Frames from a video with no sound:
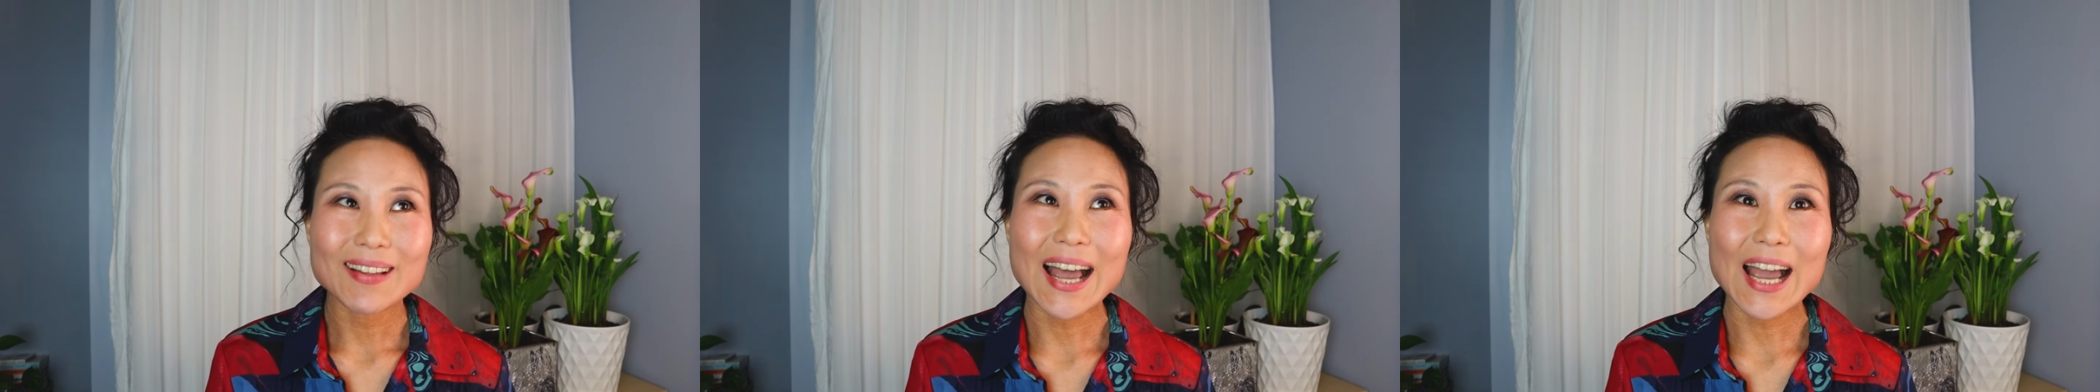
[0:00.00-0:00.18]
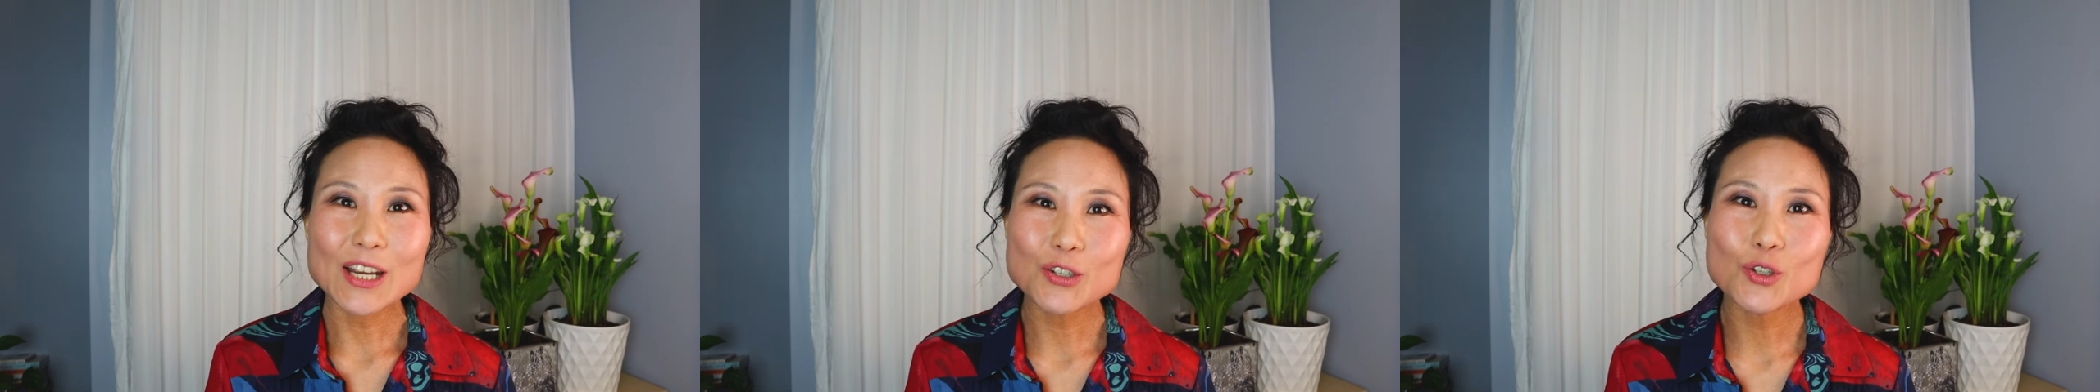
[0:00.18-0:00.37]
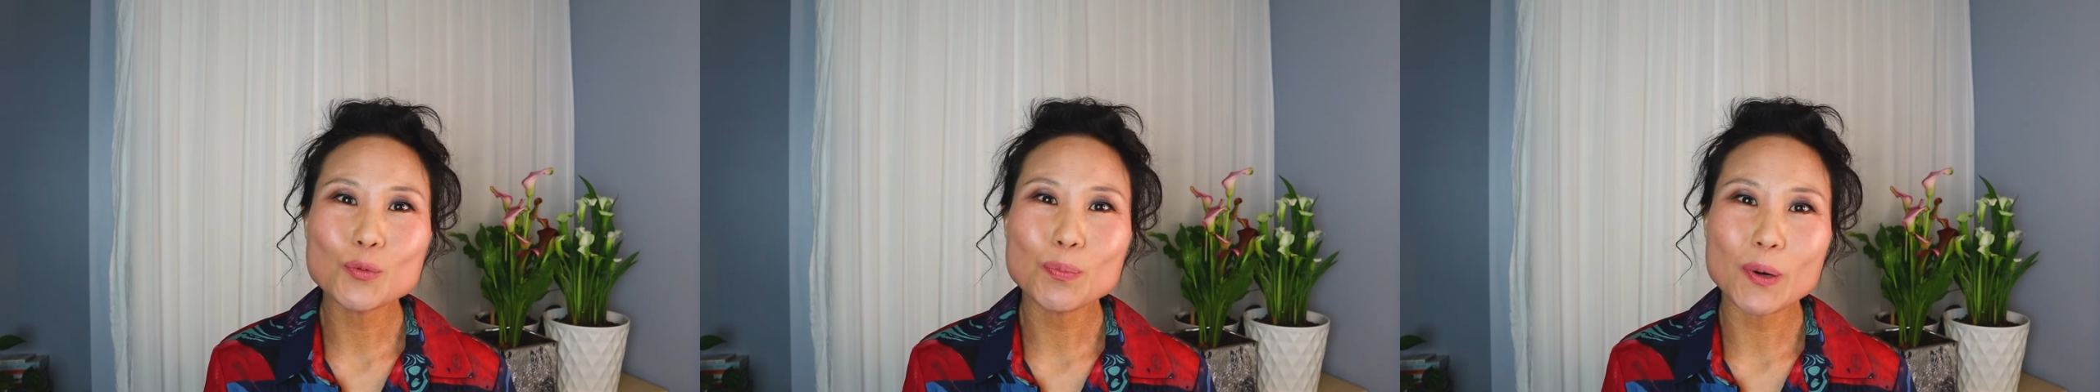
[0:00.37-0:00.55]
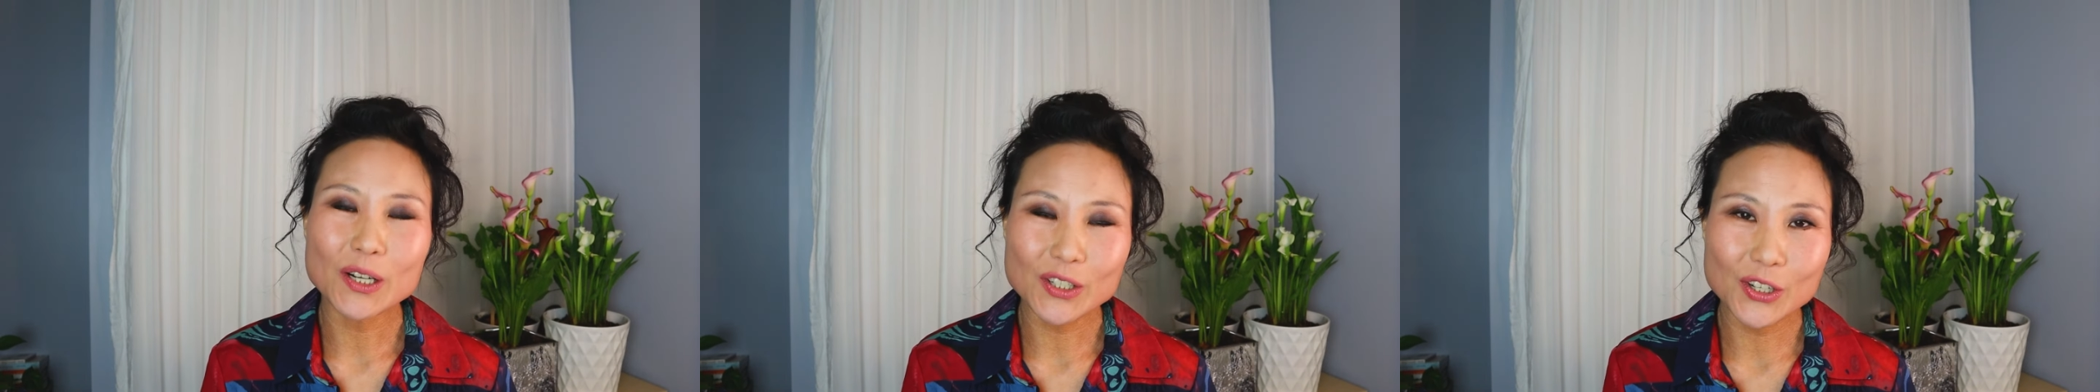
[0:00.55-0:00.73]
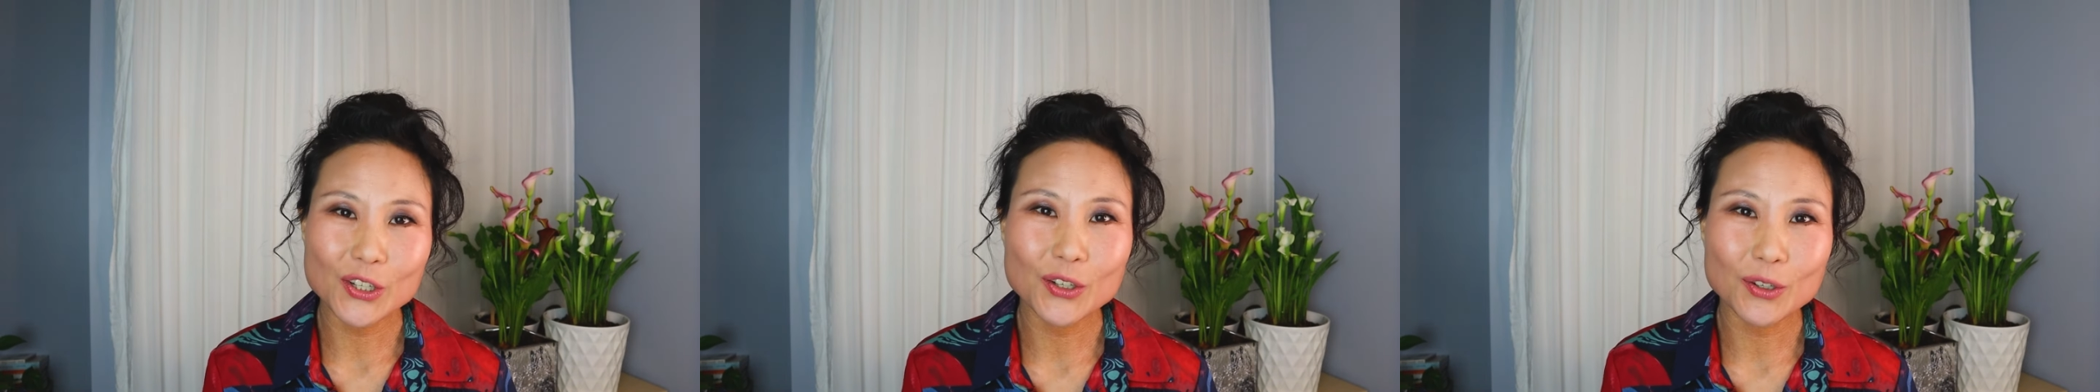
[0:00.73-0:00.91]
I do
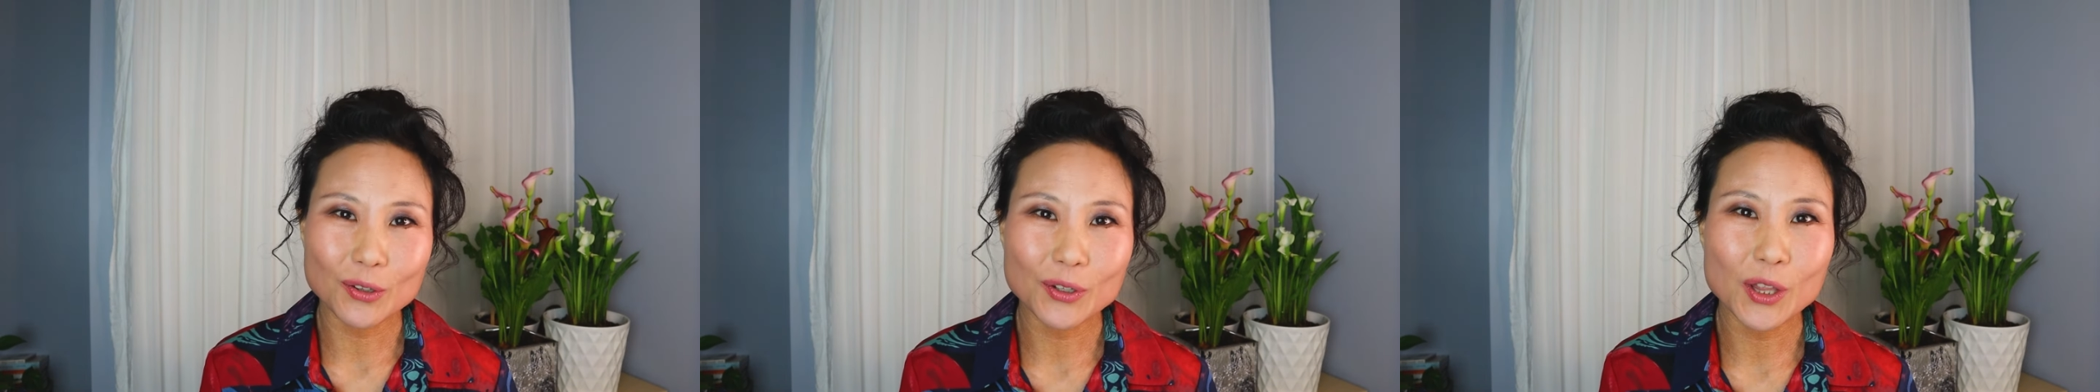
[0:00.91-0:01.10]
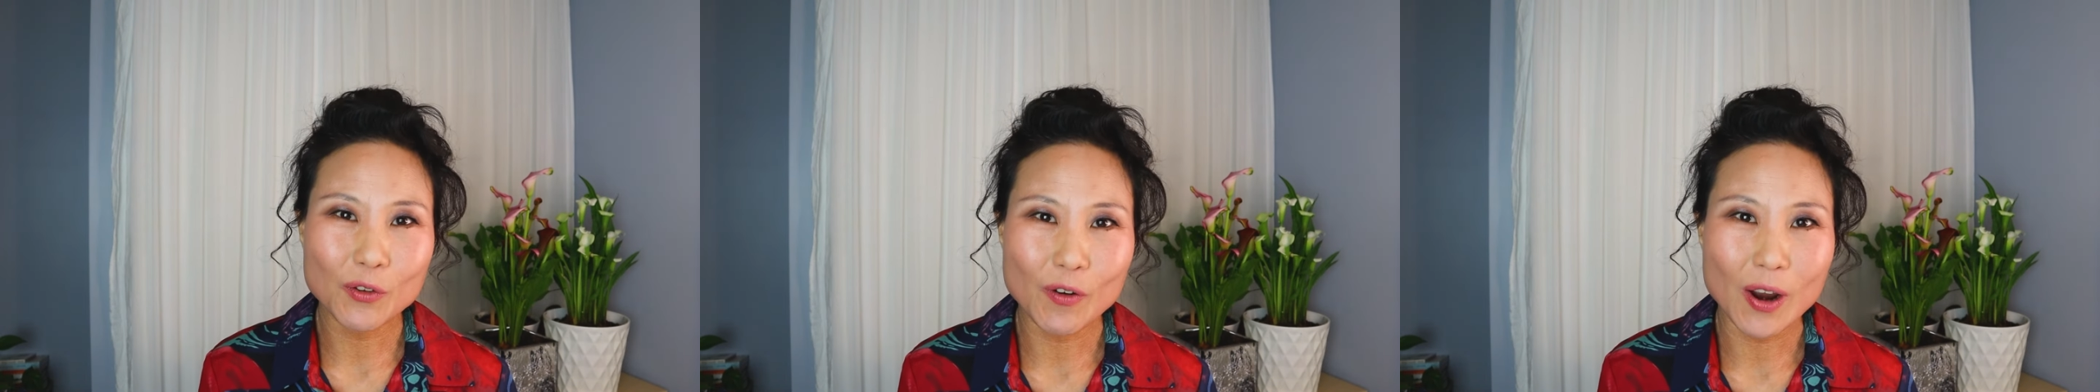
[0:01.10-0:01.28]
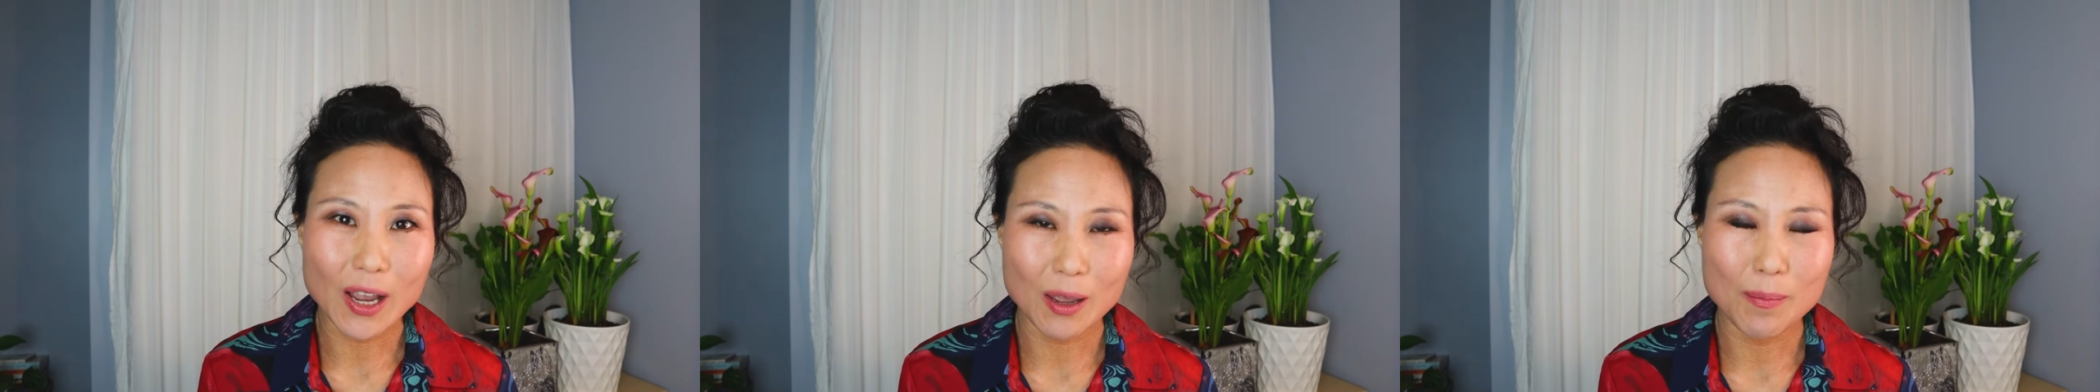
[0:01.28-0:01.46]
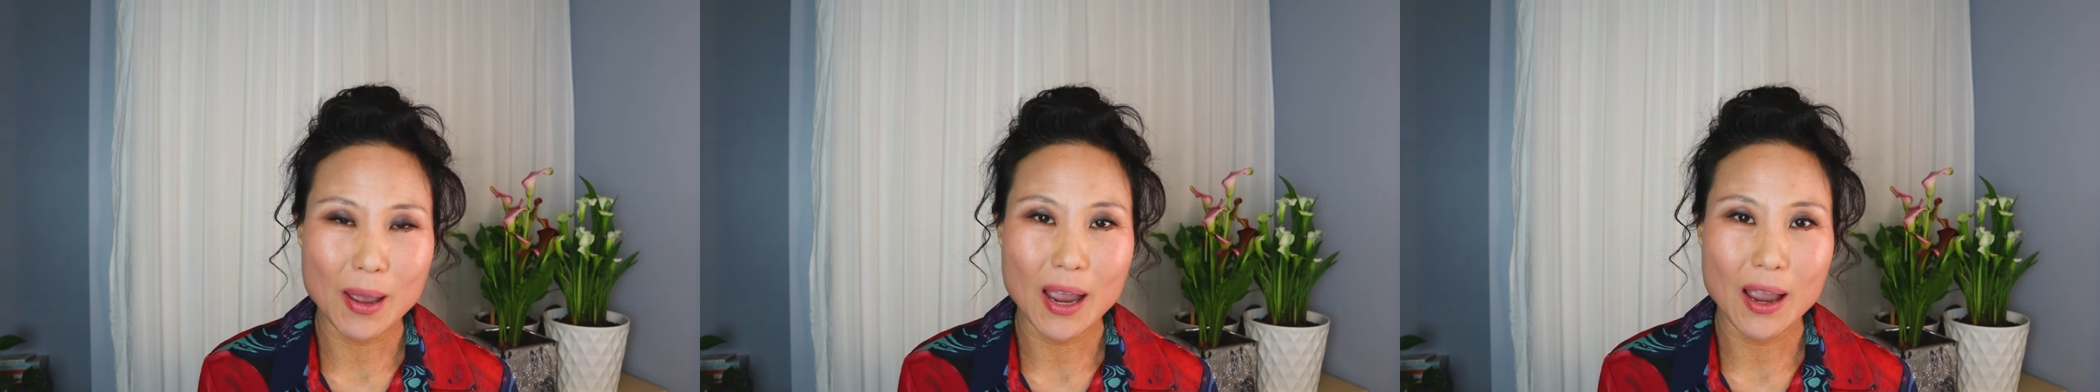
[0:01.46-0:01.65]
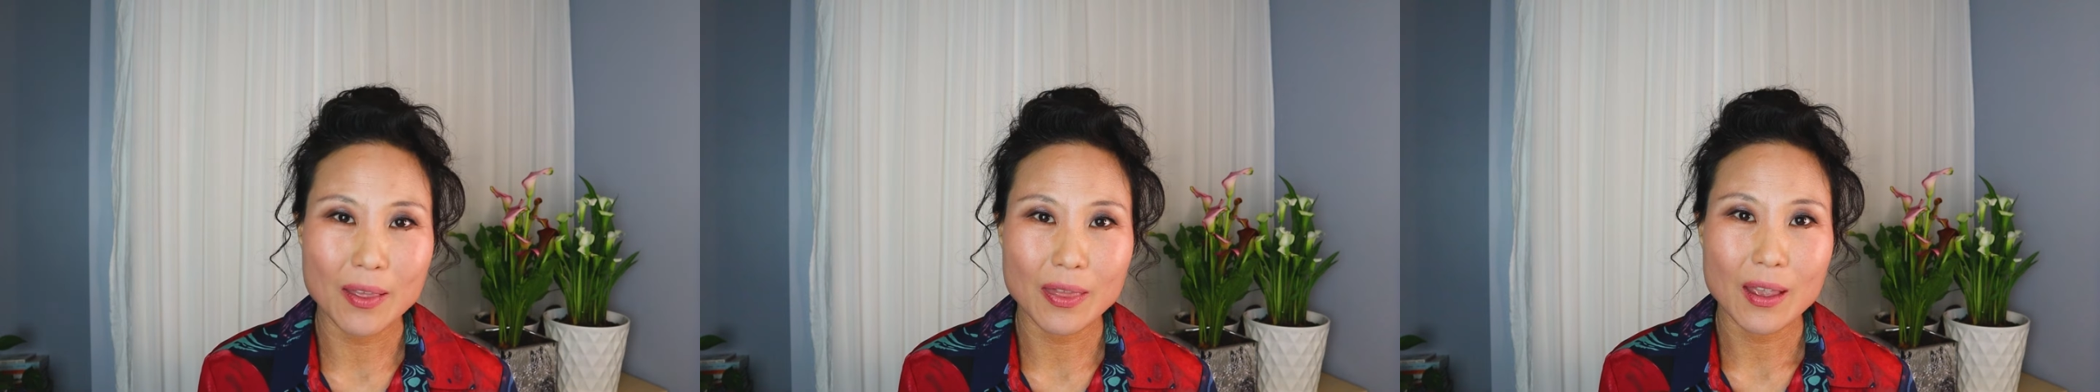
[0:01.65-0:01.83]
particularly
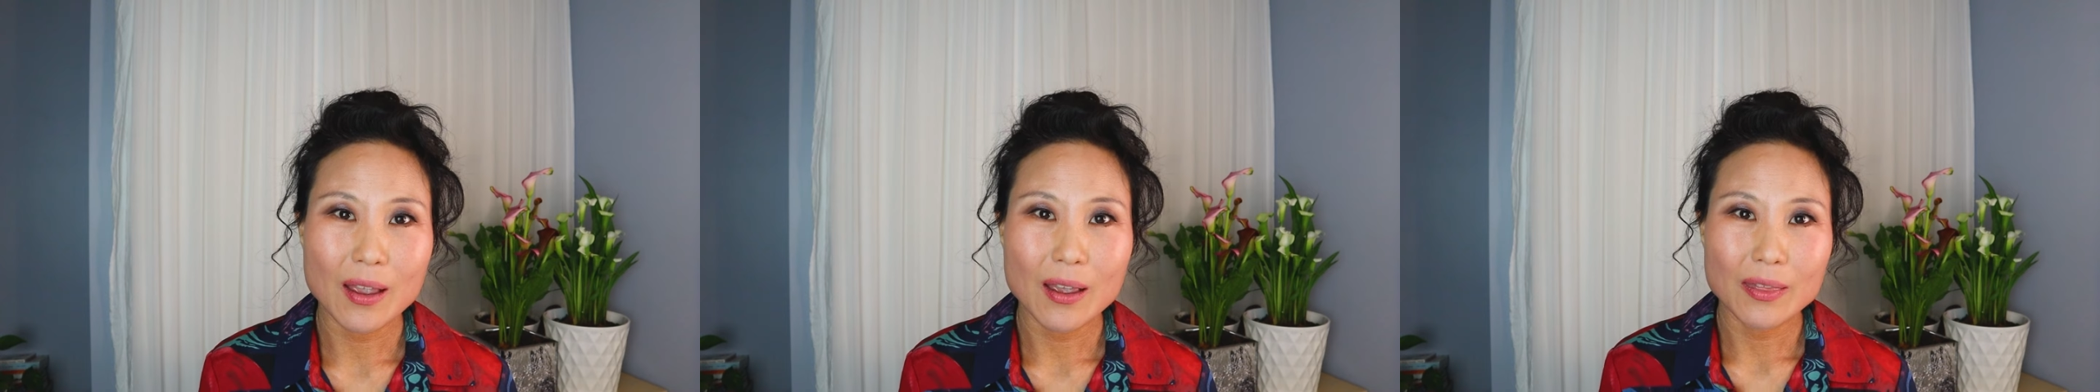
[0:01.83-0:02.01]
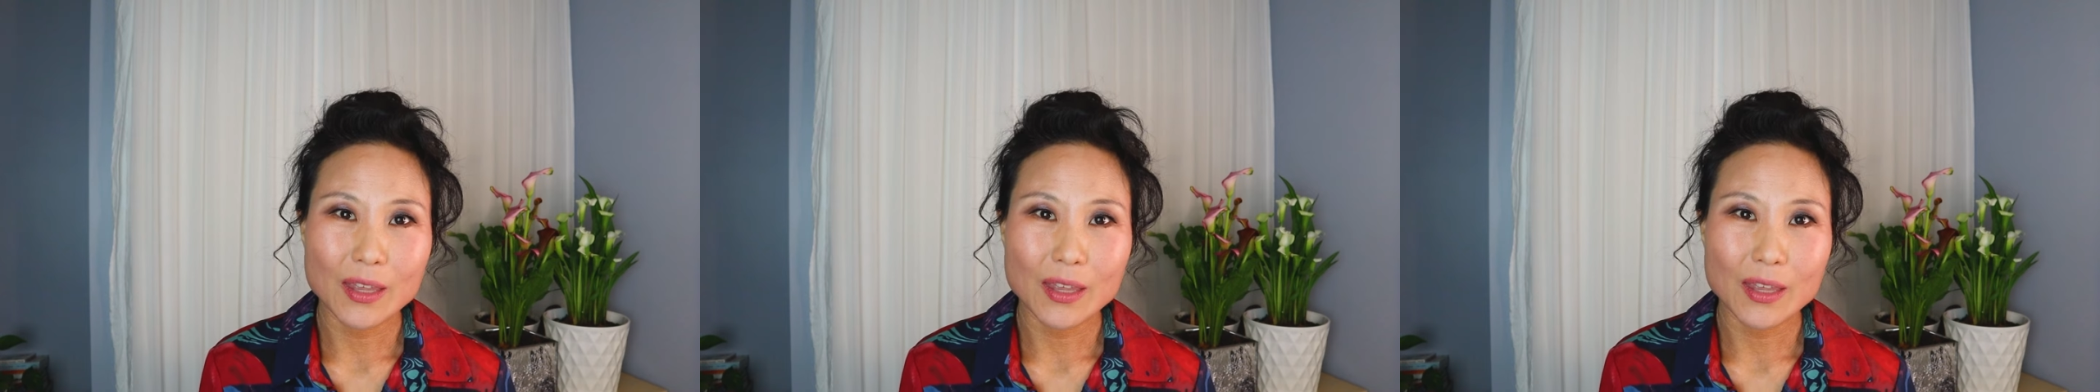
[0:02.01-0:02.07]
recommend